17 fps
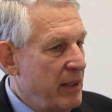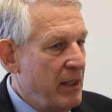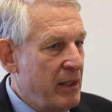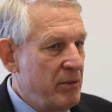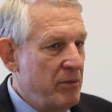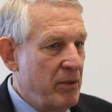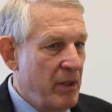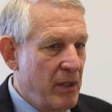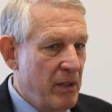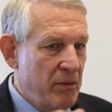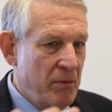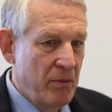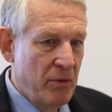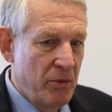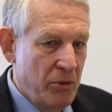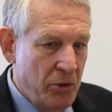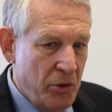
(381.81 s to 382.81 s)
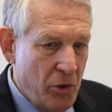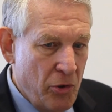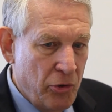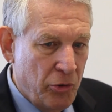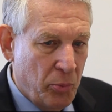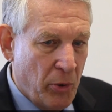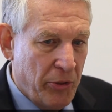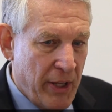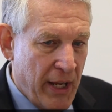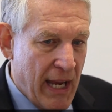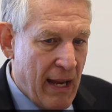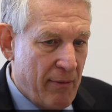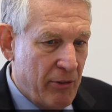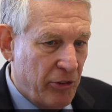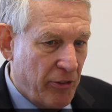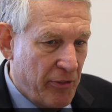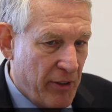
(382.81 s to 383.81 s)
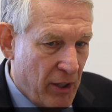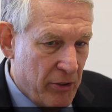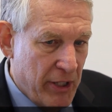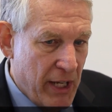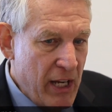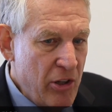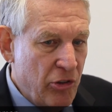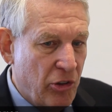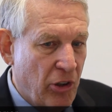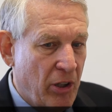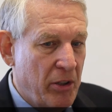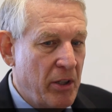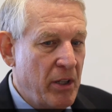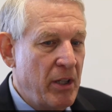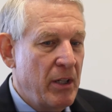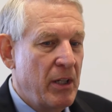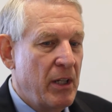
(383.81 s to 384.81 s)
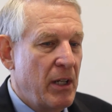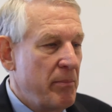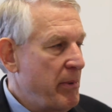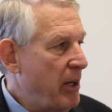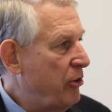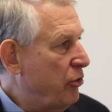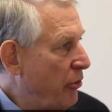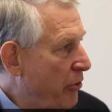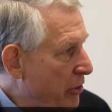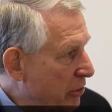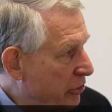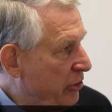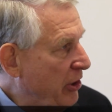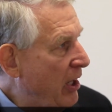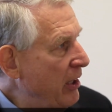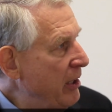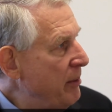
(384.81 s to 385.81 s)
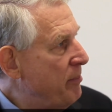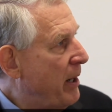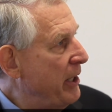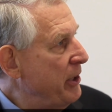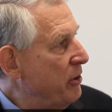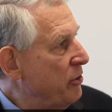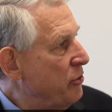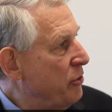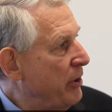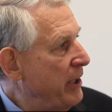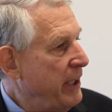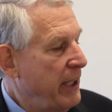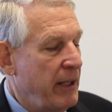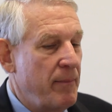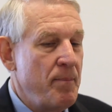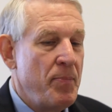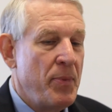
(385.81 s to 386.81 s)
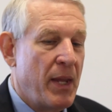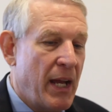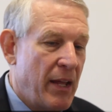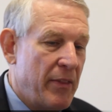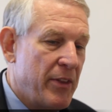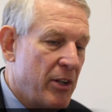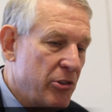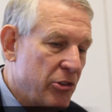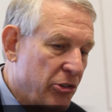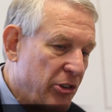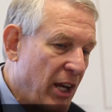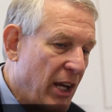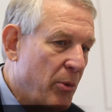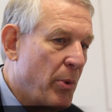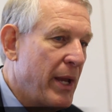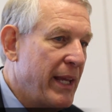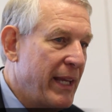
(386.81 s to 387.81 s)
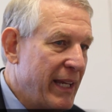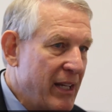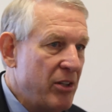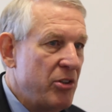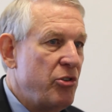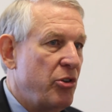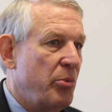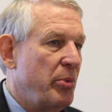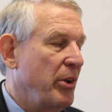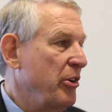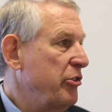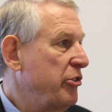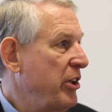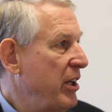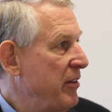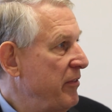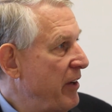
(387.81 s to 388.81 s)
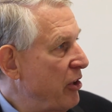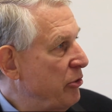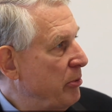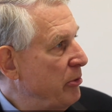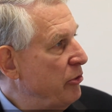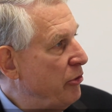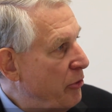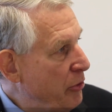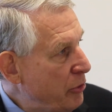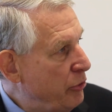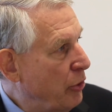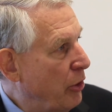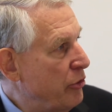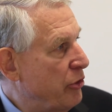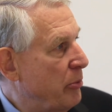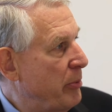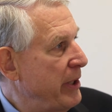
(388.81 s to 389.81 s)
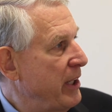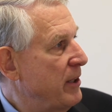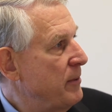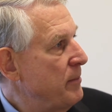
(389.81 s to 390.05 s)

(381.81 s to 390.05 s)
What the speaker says: And use what they have as a foundation, make sure they're solid by your training, and then segue into real estate investments through GaREIA.